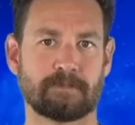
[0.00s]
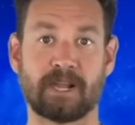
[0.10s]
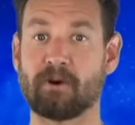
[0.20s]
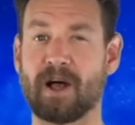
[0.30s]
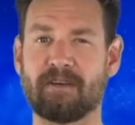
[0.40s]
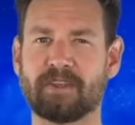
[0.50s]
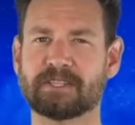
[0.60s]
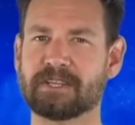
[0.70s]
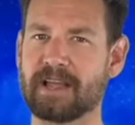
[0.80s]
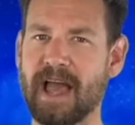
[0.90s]
Now,
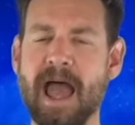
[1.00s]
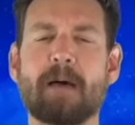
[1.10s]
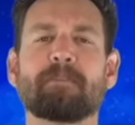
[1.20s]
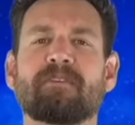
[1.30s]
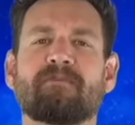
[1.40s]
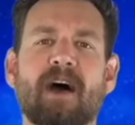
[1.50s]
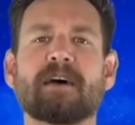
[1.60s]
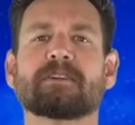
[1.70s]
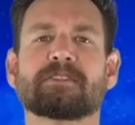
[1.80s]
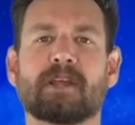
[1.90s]
obviously, a happy
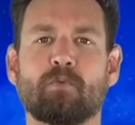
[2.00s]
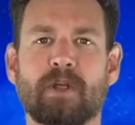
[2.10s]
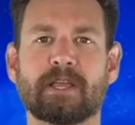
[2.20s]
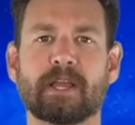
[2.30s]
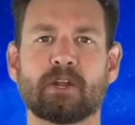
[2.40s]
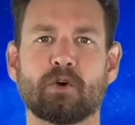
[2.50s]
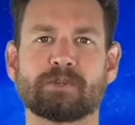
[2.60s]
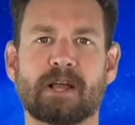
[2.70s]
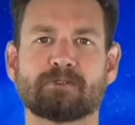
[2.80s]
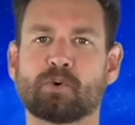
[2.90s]
Father's Day weekend
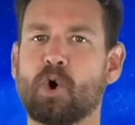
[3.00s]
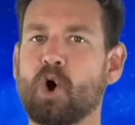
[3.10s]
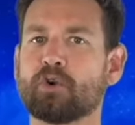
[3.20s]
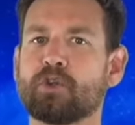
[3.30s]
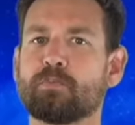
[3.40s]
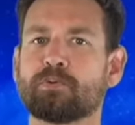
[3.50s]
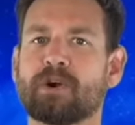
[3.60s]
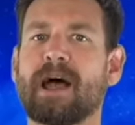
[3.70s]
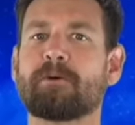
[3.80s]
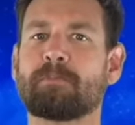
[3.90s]
goes out to all you
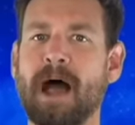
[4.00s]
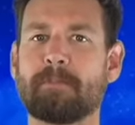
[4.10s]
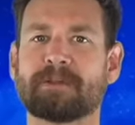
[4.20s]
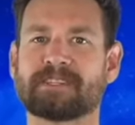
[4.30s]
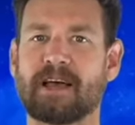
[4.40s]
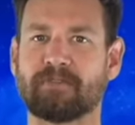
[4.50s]
proud papas out